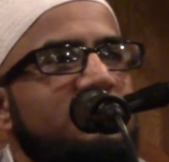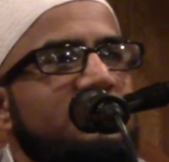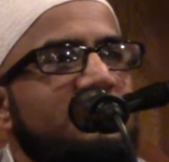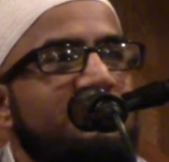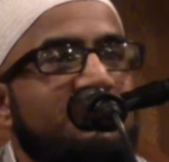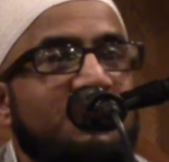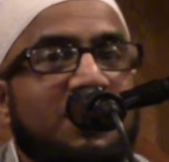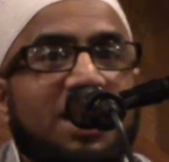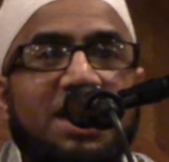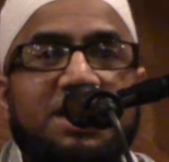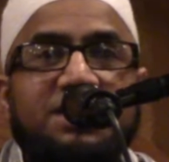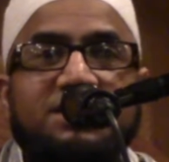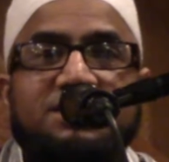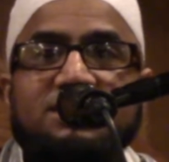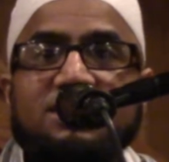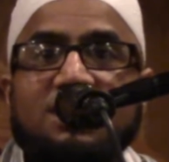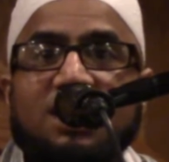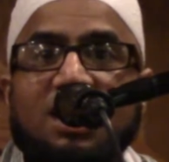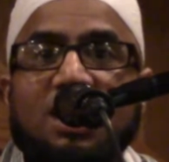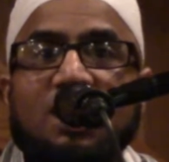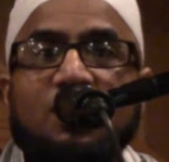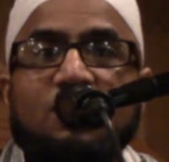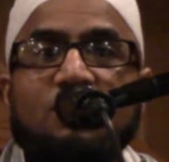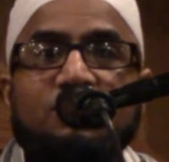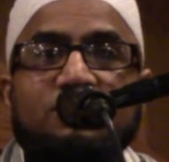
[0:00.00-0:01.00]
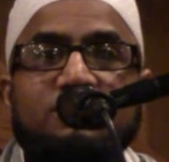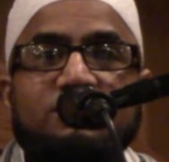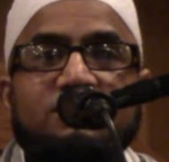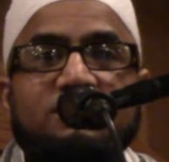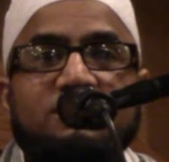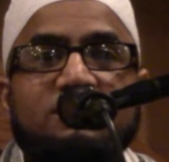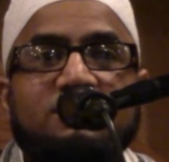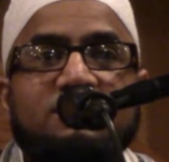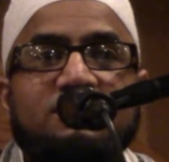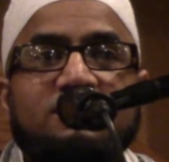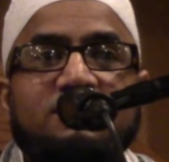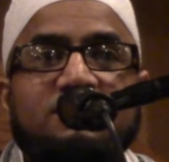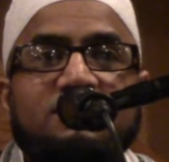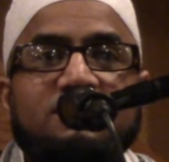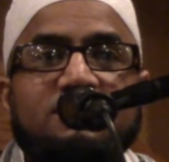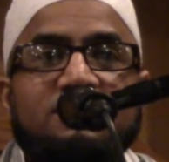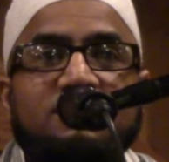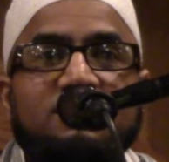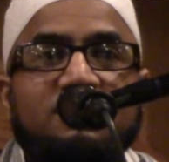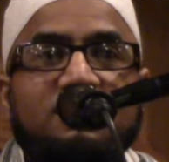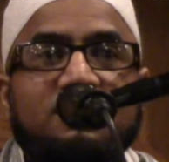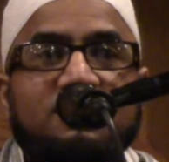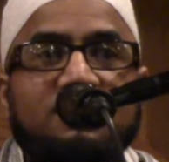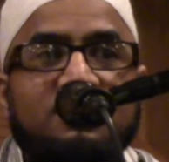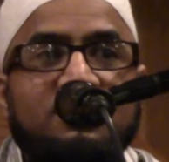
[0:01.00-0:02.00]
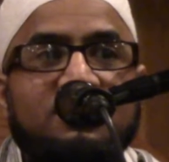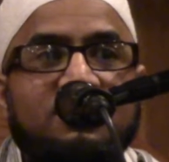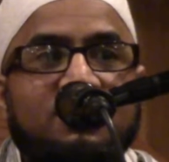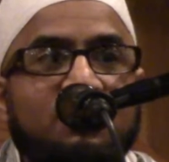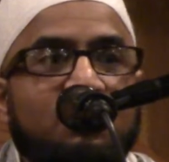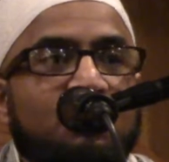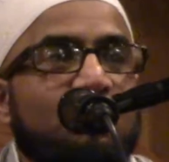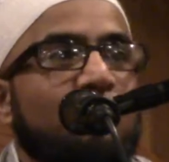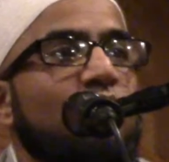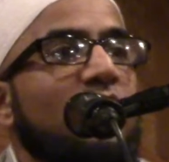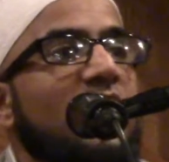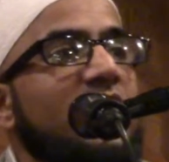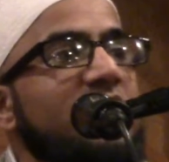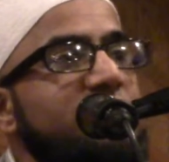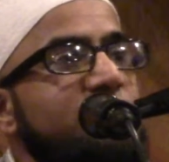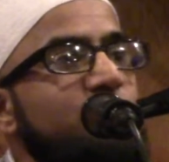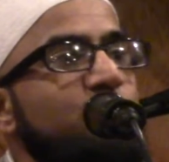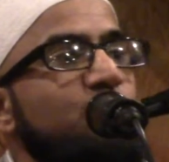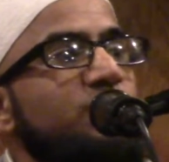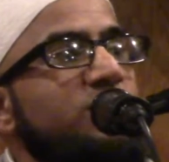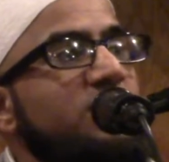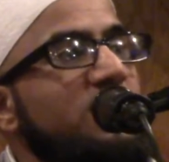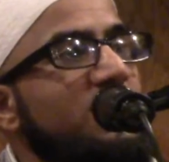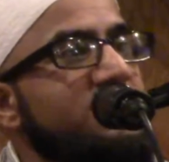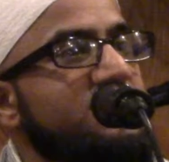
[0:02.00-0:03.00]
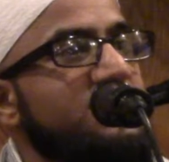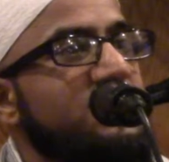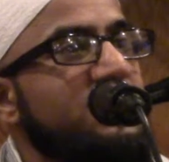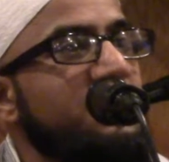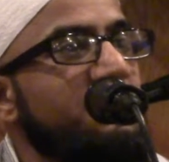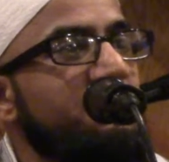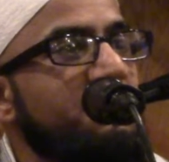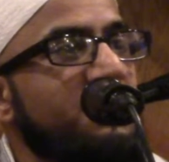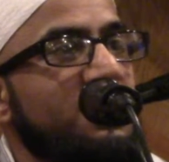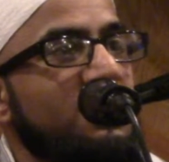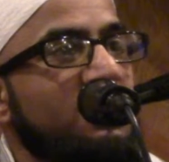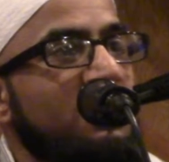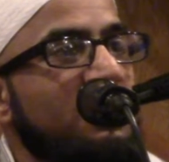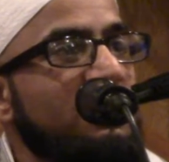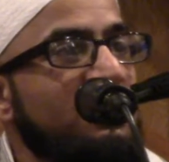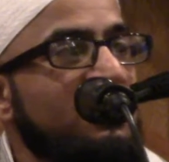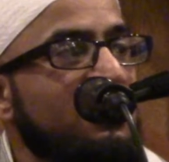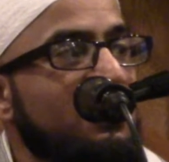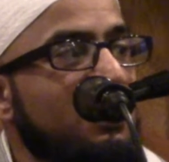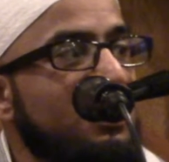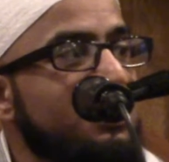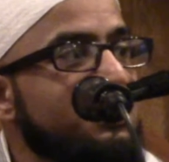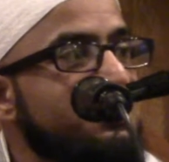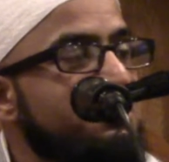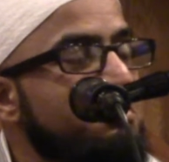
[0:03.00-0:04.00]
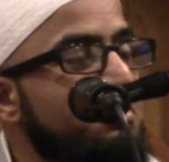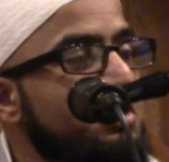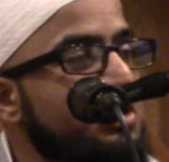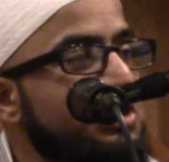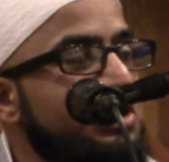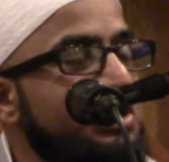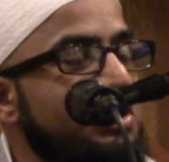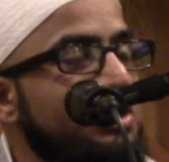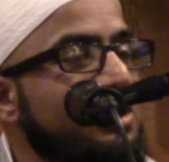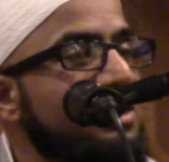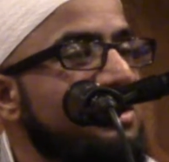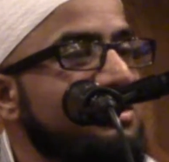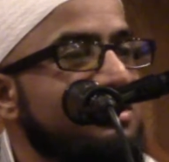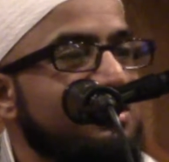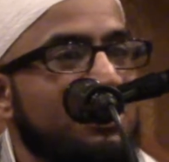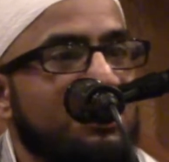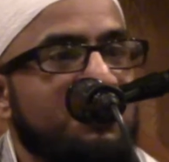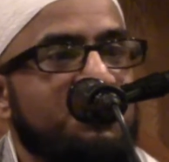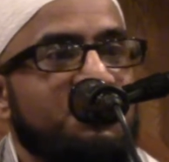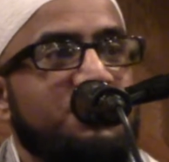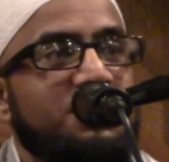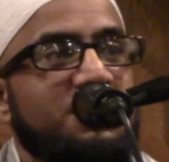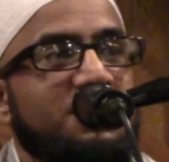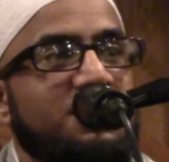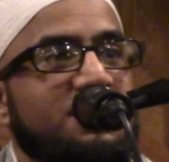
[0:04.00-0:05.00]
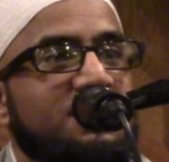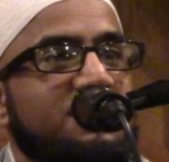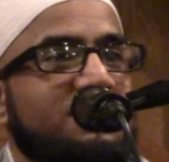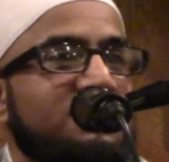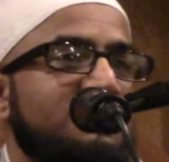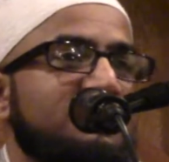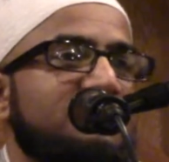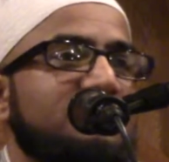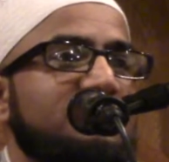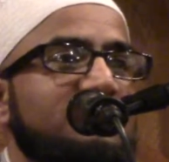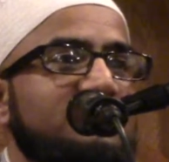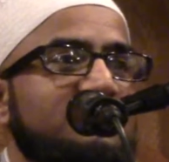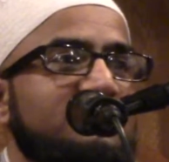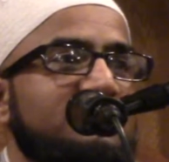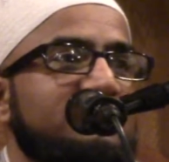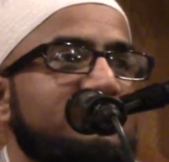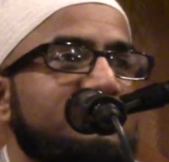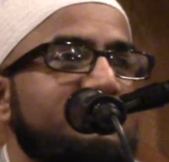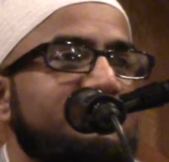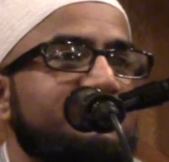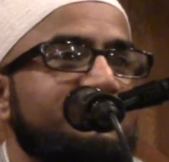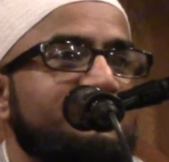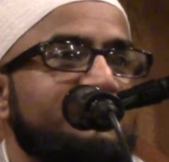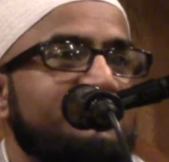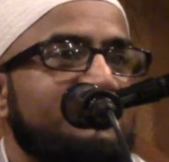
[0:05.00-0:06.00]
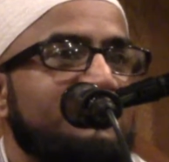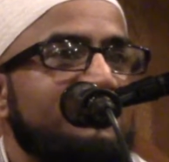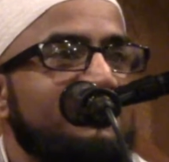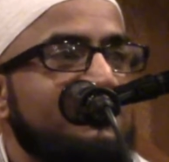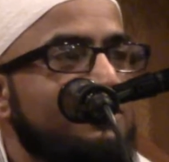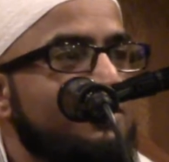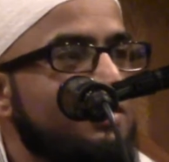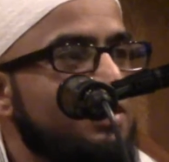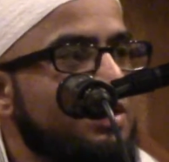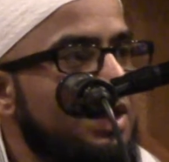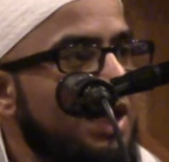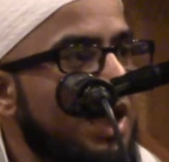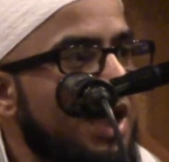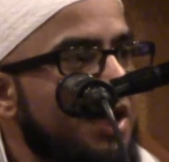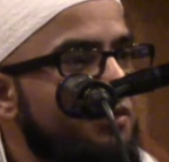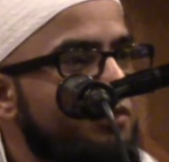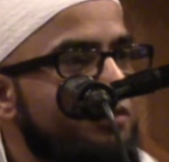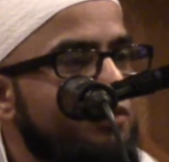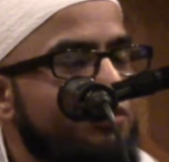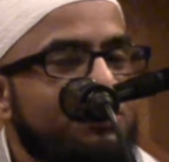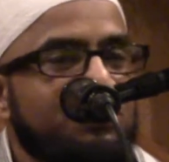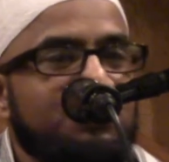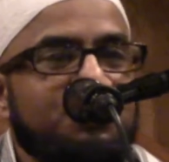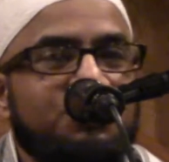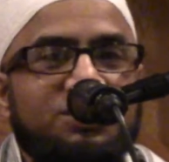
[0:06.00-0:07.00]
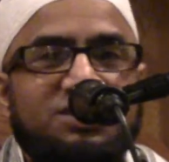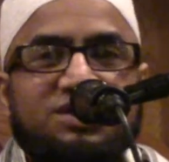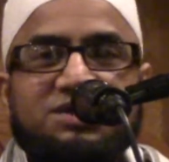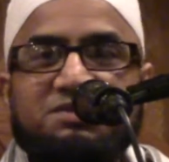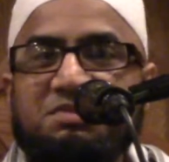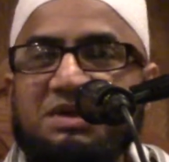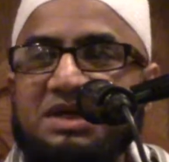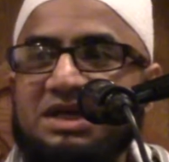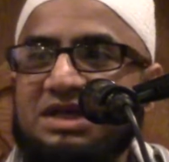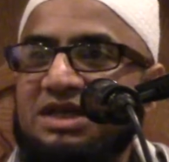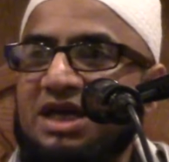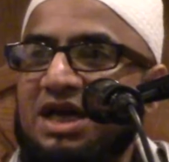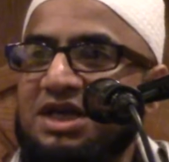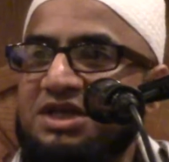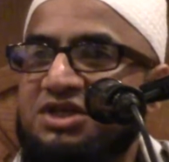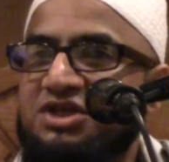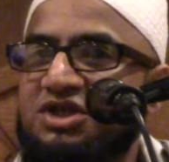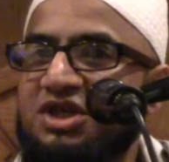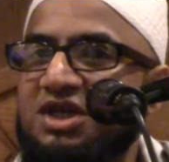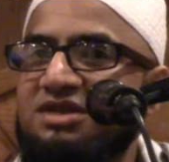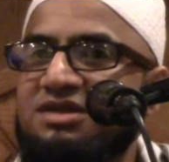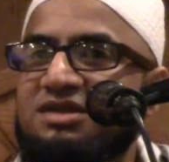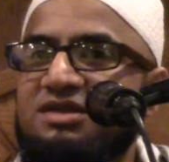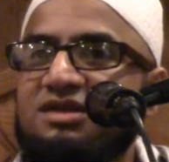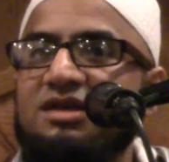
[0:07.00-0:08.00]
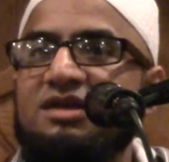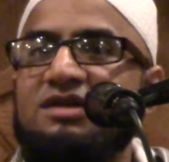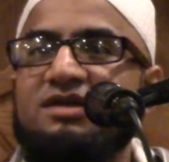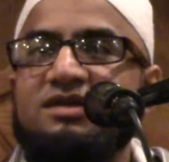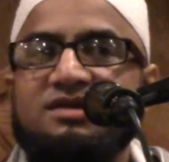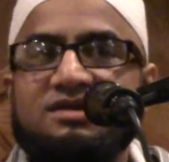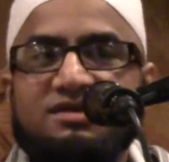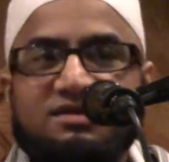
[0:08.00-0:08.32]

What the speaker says: Right now, whilst we are sleeping, Allah's machine is at work. That food is being digested.